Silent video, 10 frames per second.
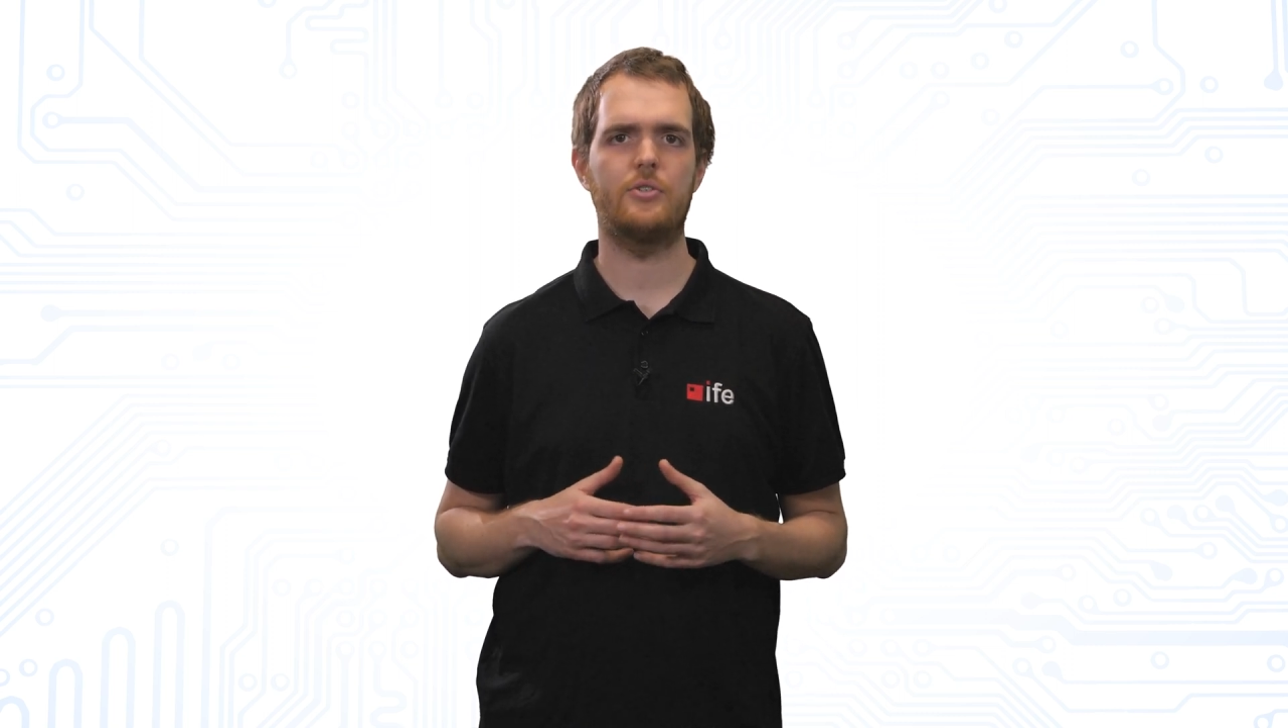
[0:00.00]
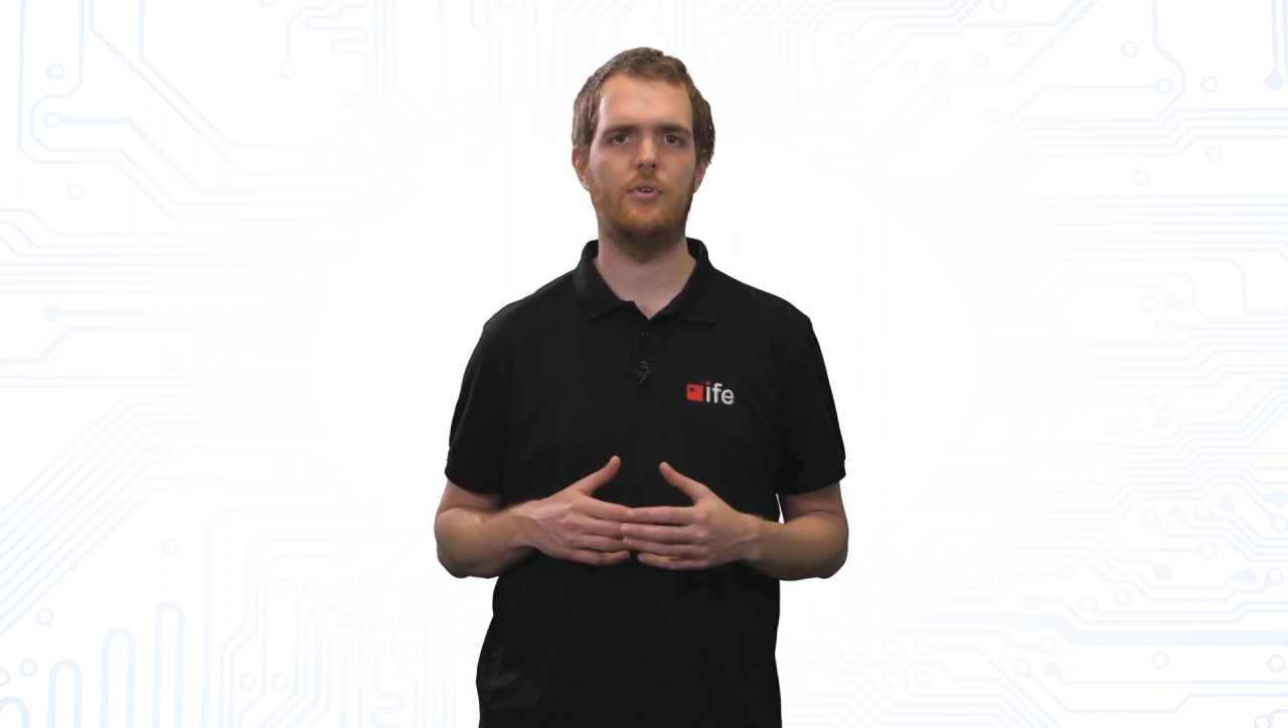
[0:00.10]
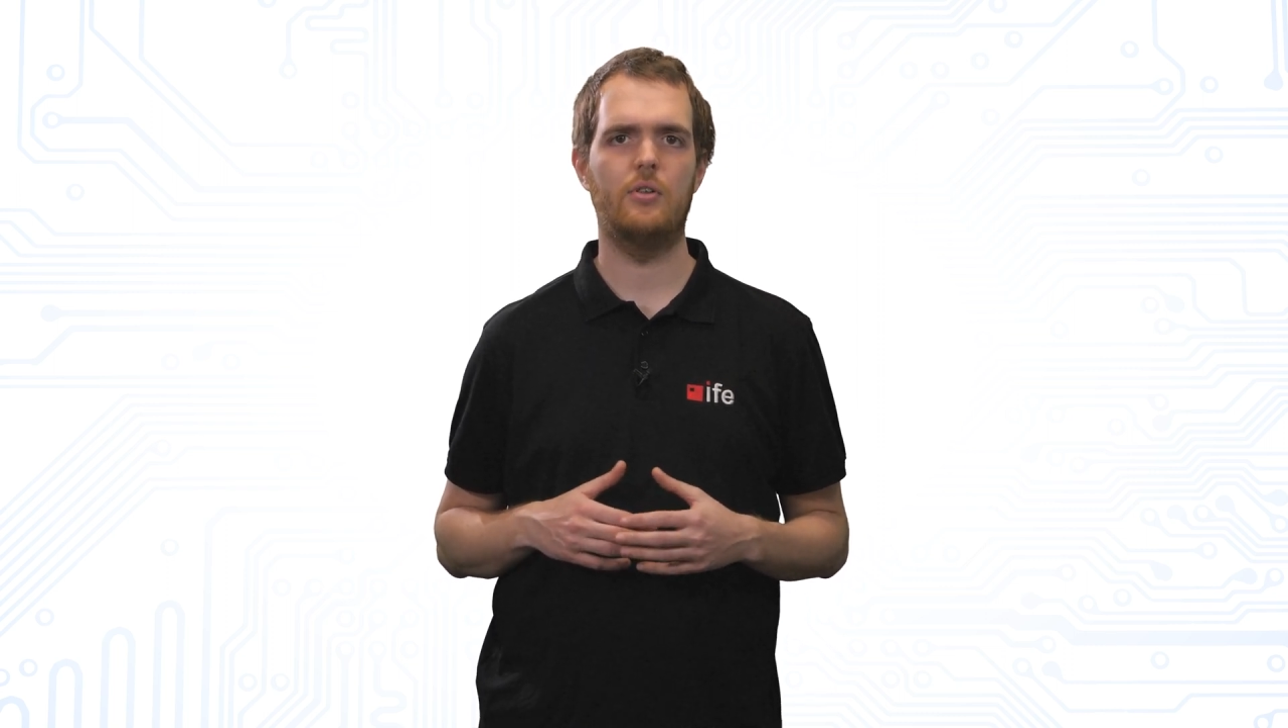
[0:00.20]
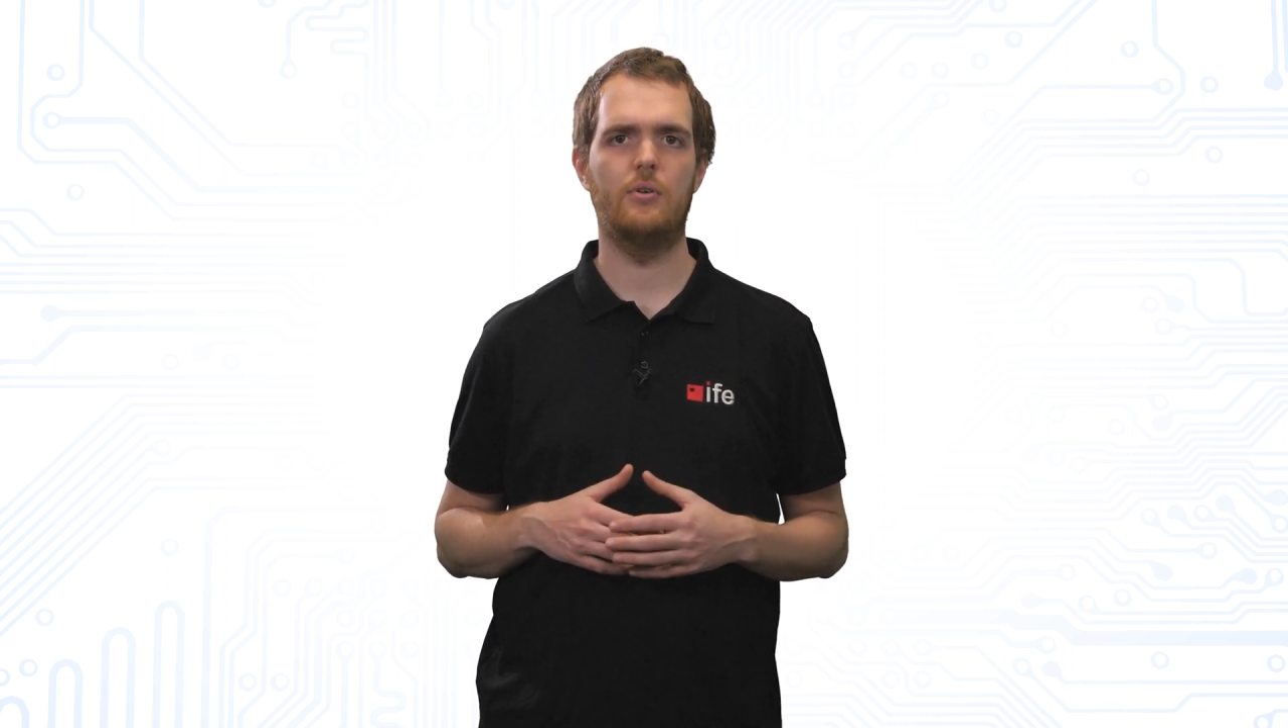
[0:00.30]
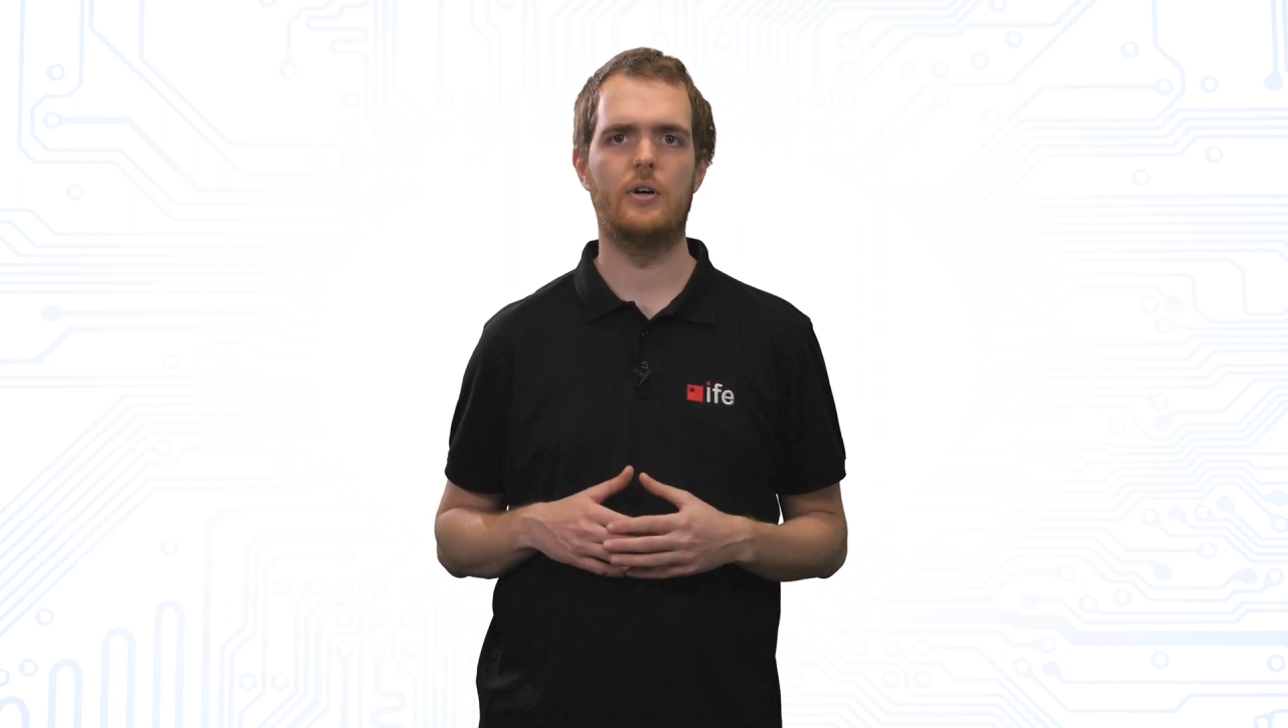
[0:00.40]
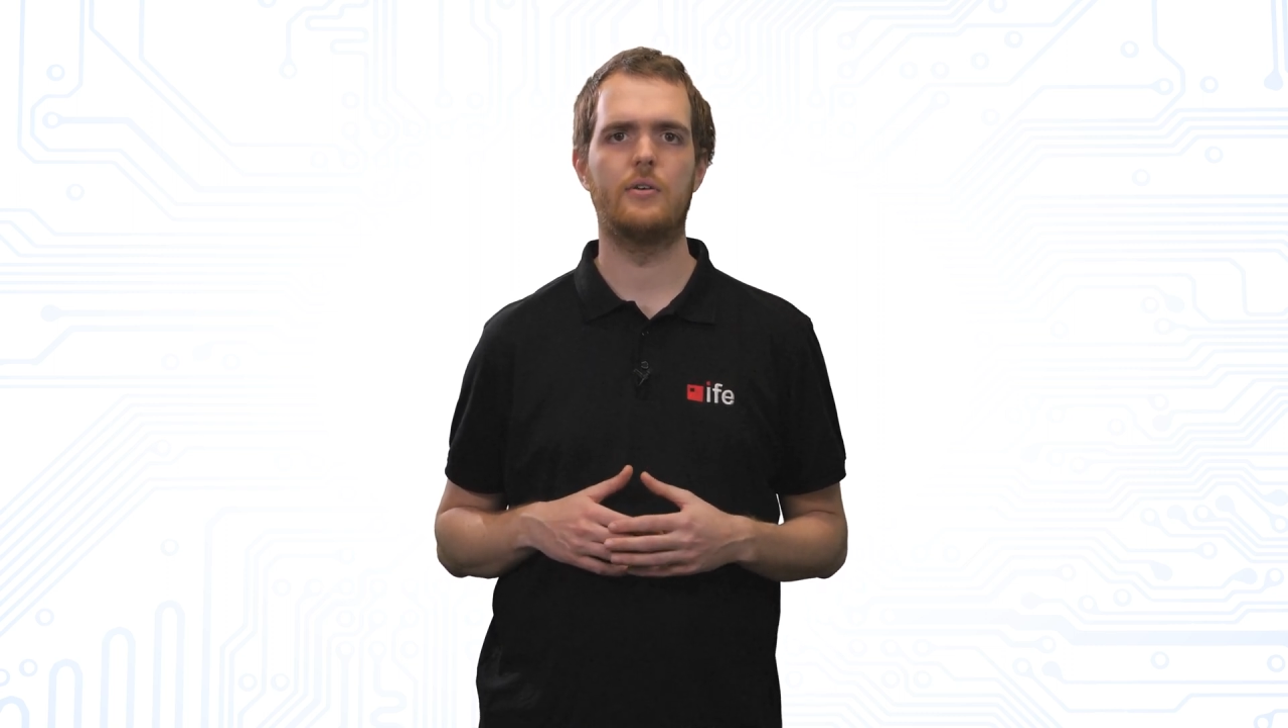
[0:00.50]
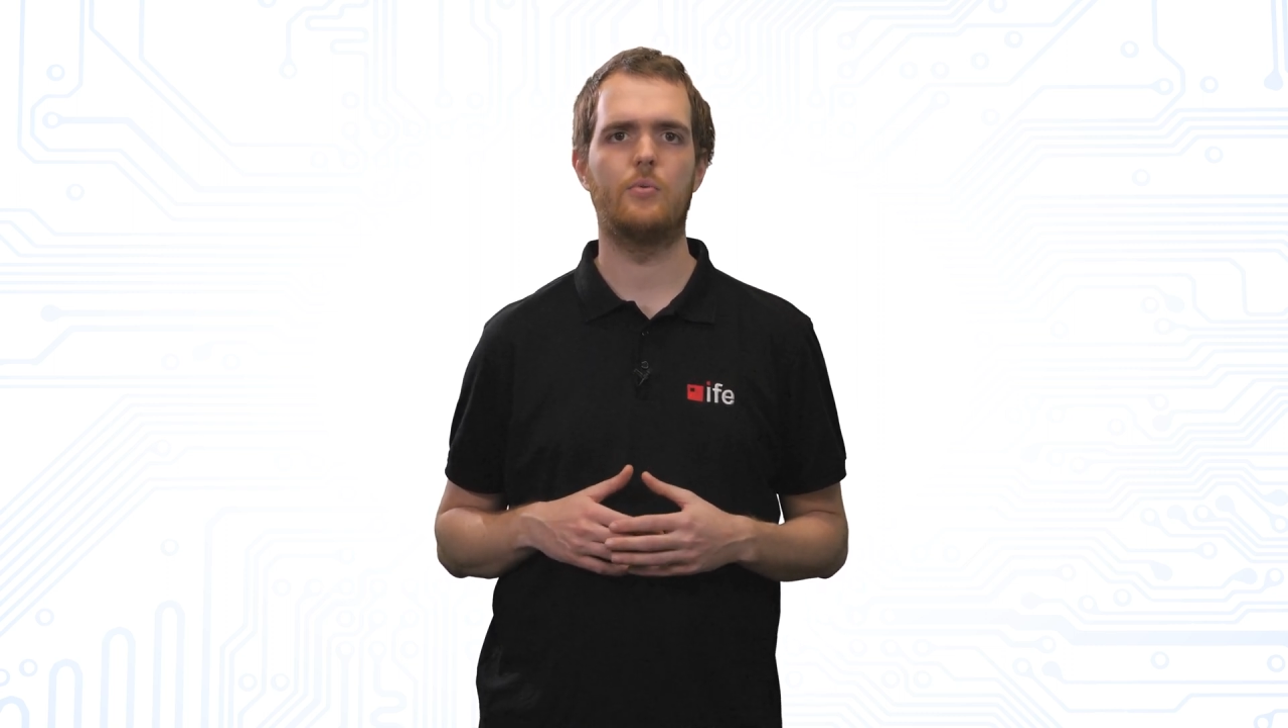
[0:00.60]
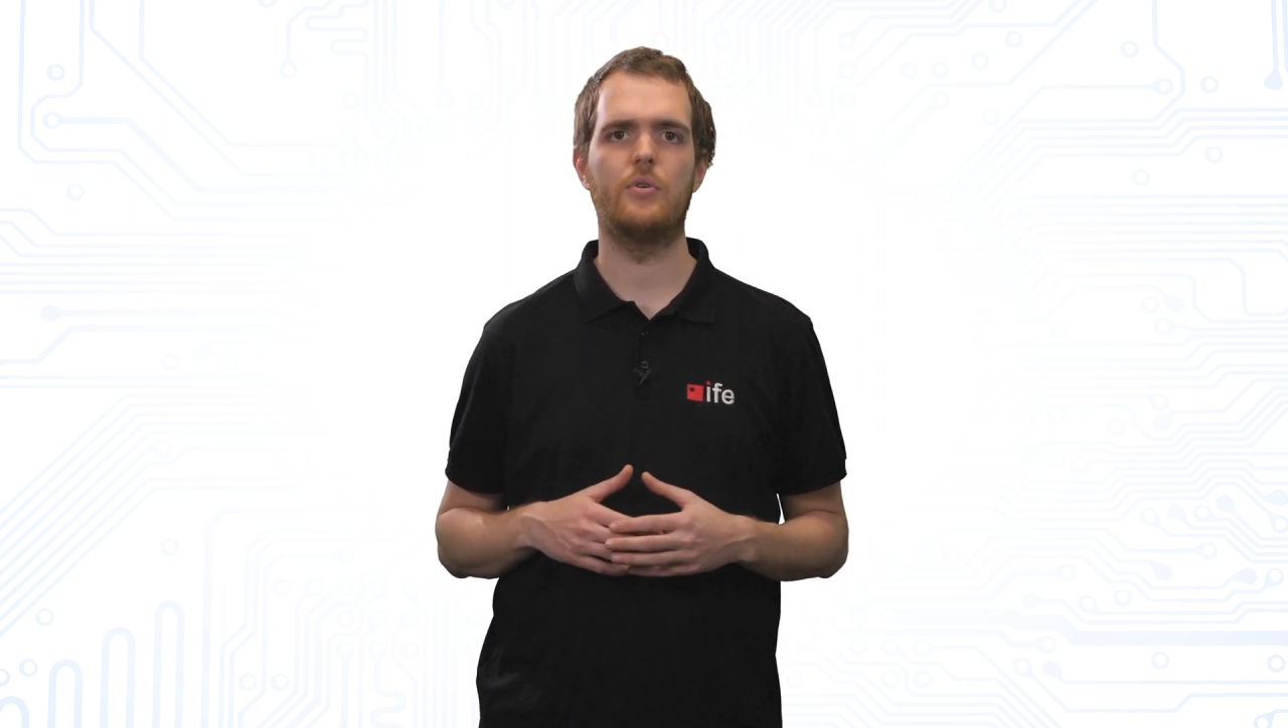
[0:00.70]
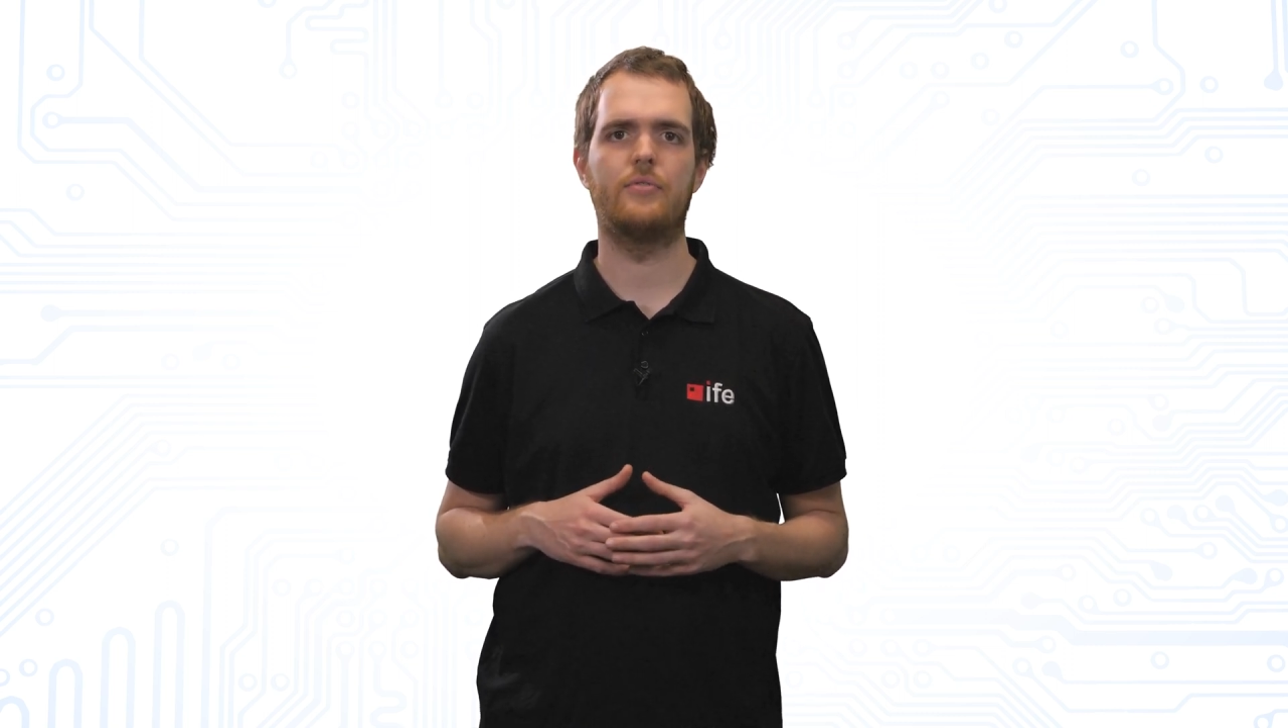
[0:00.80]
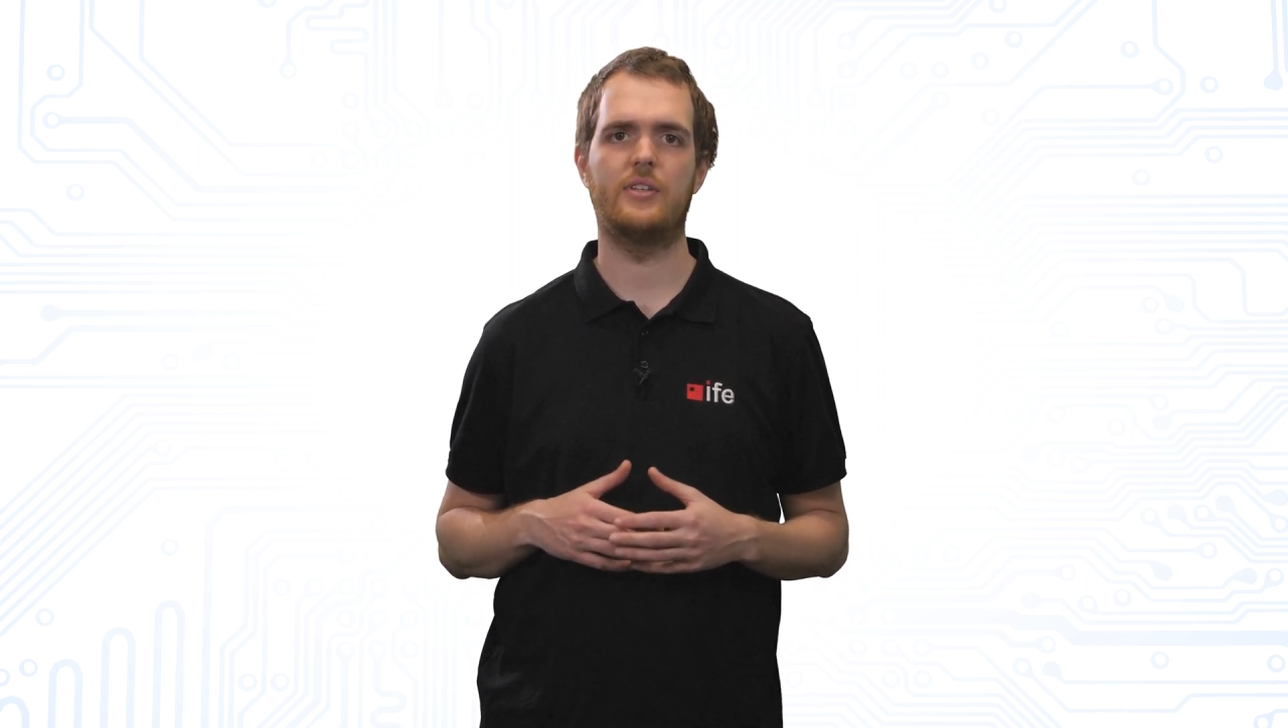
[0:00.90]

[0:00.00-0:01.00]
follower with a